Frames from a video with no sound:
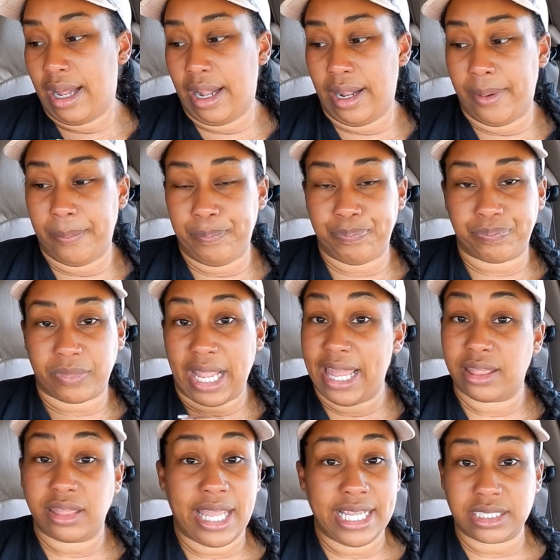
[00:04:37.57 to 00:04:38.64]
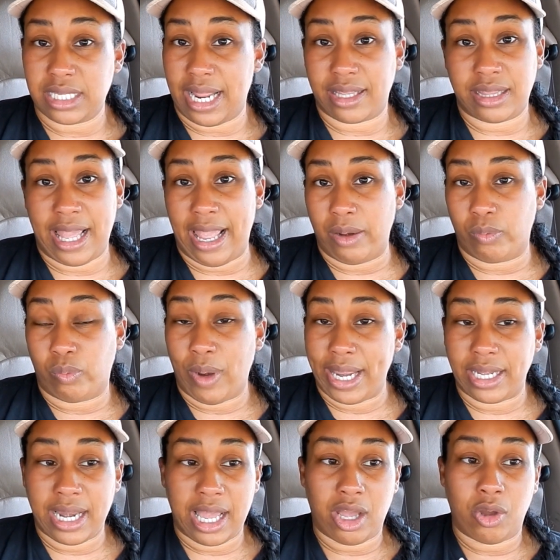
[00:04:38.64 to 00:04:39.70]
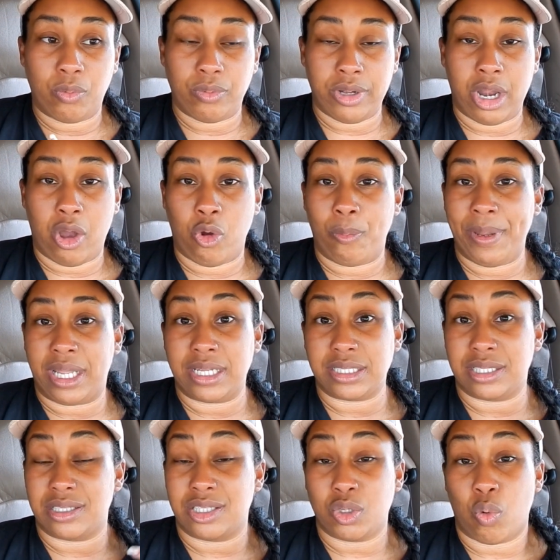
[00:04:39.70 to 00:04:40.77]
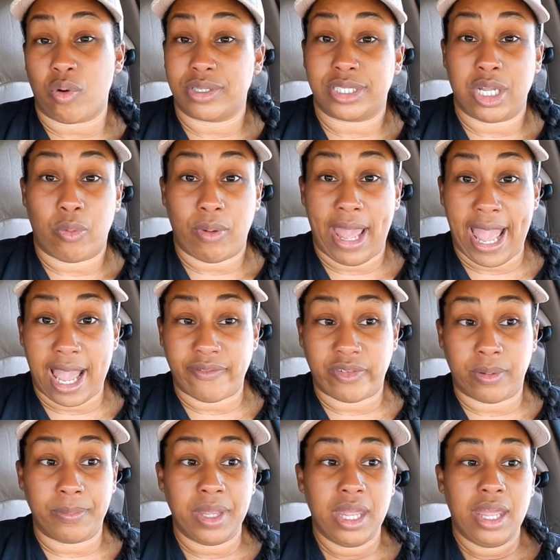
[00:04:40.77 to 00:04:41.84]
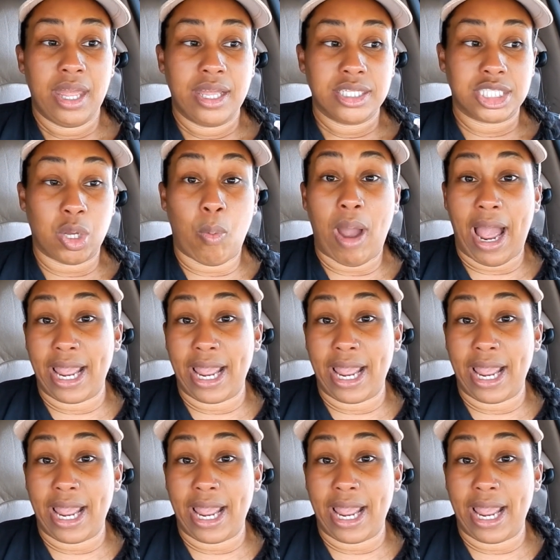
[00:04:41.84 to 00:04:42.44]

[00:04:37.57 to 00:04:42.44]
um, and things like that right now no because the stores don't have them so